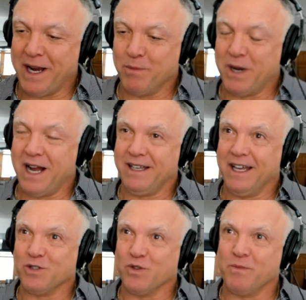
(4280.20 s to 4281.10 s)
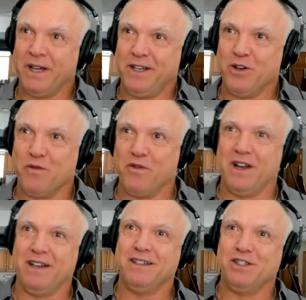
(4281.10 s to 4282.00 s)
had a podcast with my dear
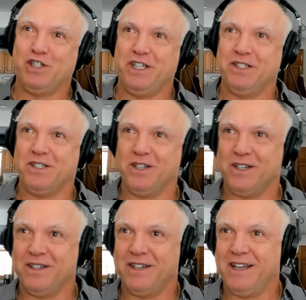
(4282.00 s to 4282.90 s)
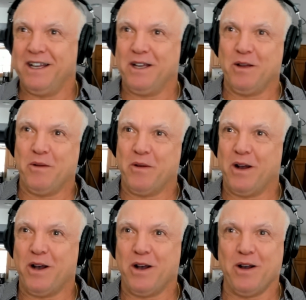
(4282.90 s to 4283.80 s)
friend. She's just
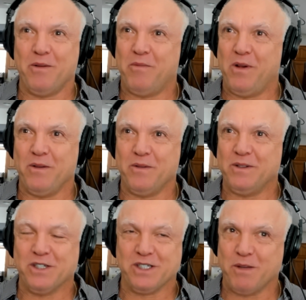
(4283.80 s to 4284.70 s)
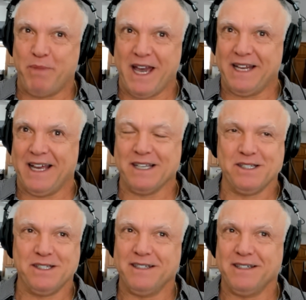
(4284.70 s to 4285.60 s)
a
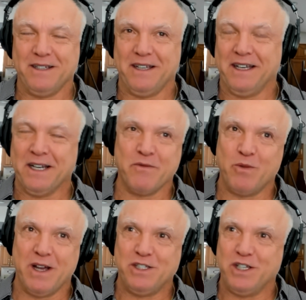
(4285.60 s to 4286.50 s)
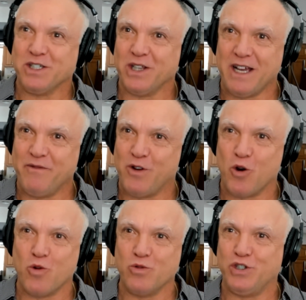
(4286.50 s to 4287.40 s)
badass in every way. She's a life
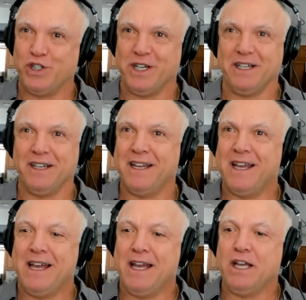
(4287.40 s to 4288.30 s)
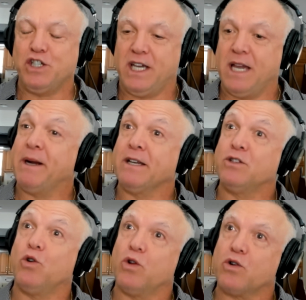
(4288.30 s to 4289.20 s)
coach, and she came on and
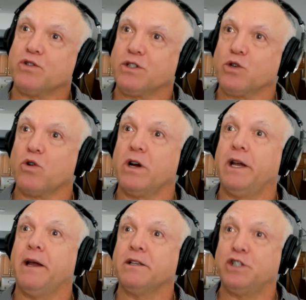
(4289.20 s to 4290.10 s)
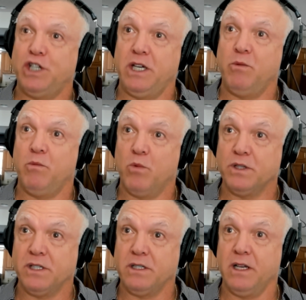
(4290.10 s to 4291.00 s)
told her story, and she
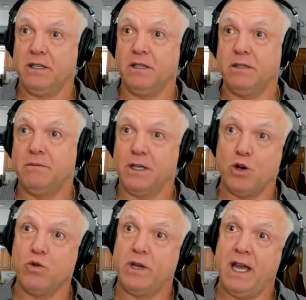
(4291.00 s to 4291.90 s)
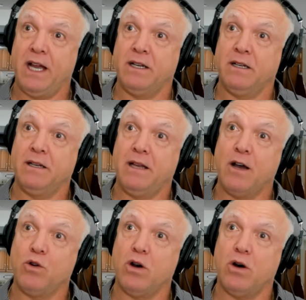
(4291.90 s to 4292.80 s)
was addicted to cocaine and
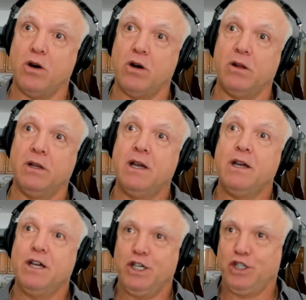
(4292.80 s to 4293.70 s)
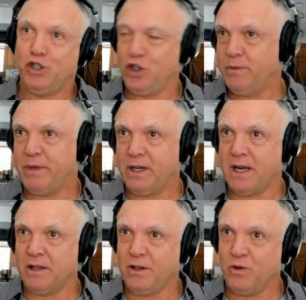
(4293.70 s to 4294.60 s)
alcohol. She should have been
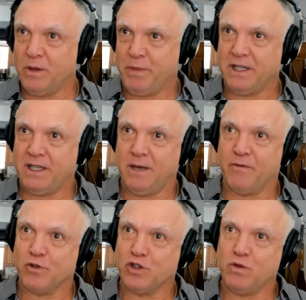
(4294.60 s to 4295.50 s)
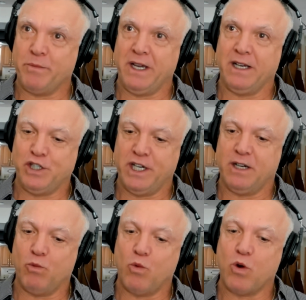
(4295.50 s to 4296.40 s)
on the Olympic team for swimming. She had
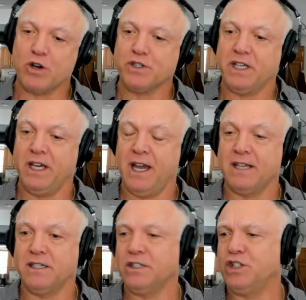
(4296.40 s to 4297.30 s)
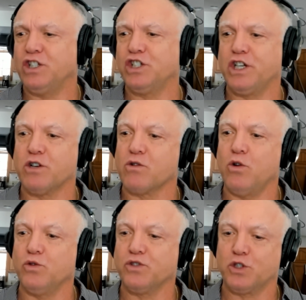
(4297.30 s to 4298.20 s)
a water skiing accident. She just shared her
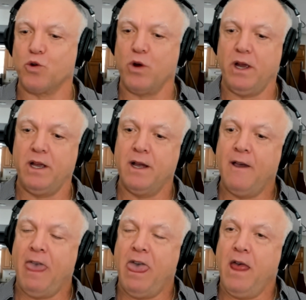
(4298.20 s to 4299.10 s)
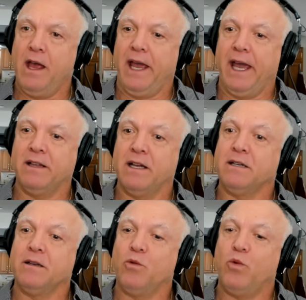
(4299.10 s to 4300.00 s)
whole story. And
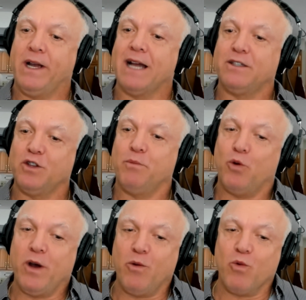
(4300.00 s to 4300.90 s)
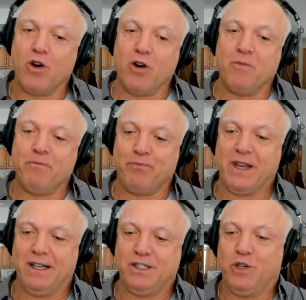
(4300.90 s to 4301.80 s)
then we got to the point where
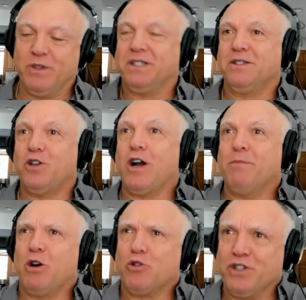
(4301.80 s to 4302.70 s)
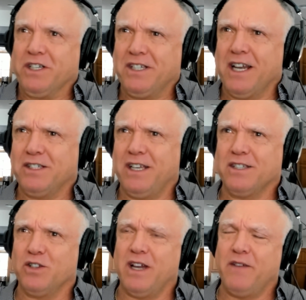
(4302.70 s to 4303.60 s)
she was talking about her success
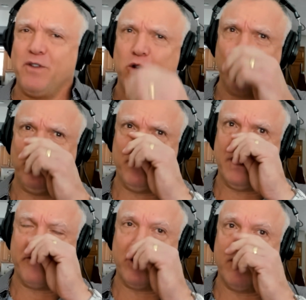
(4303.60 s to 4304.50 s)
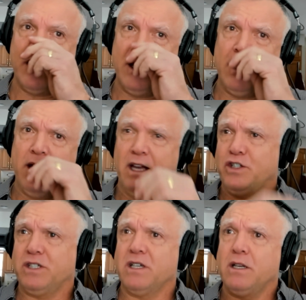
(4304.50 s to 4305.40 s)
as a life coach and whatever. And
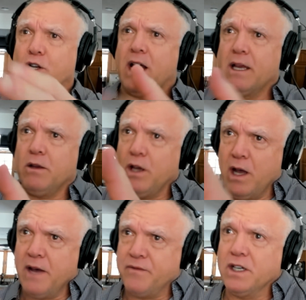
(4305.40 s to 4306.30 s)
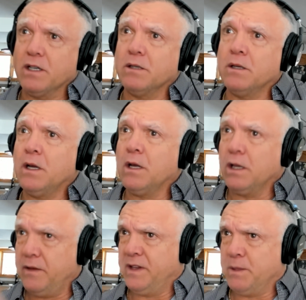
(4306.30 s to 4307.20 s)
she said, you have to
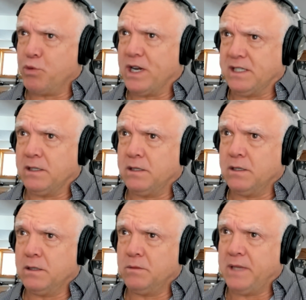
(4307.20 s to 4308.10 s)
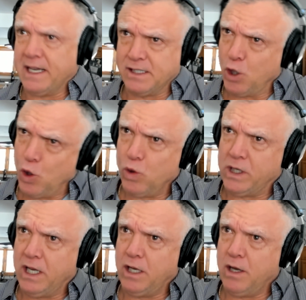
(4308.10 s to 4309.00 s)
live in the present. That's the whole
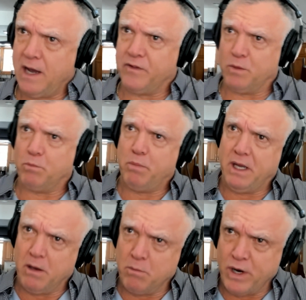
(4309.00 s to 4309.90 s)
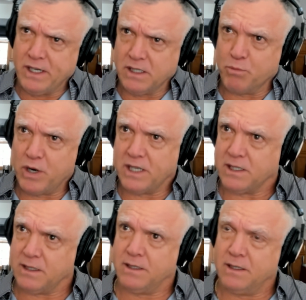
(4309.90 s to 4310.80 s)
key. You have to embrace the
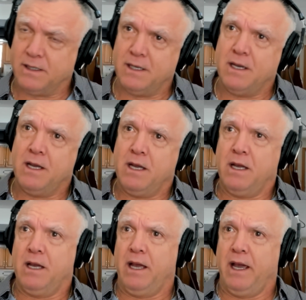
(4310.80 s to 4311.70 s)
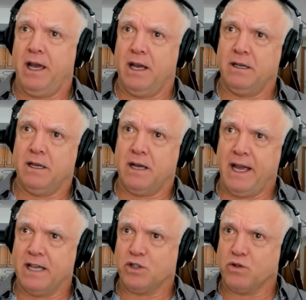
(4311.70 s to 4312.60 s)
present. And
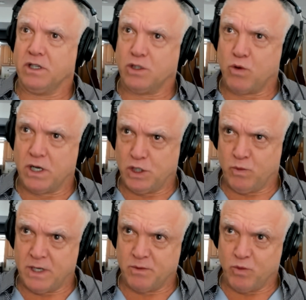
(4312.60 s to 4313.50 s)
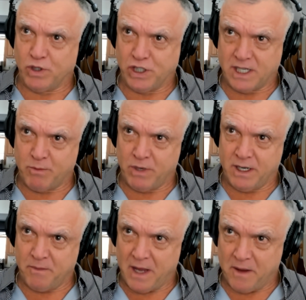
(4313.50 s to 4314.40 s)
I asked her this question, which is I'm
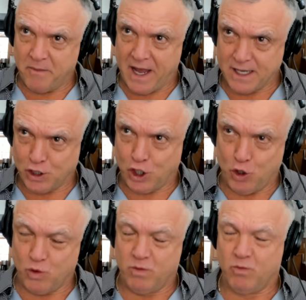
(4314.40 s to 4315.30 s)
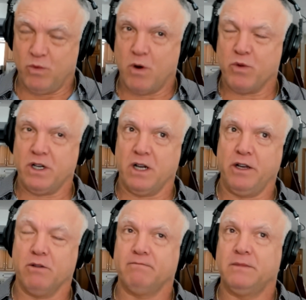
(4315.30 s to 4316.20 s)
going to ask you when we're done
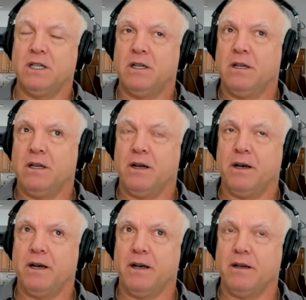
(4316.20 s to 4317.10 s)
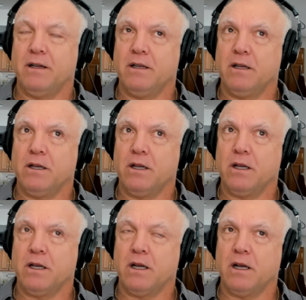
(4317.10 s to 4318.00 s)
here. I
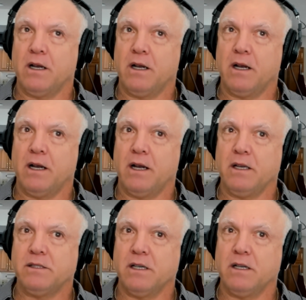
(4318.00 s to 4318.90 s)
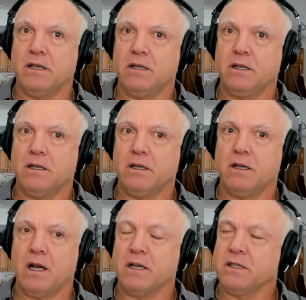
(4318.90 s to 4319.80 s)
said,
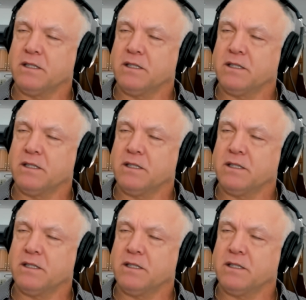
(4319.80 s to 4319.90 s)
on a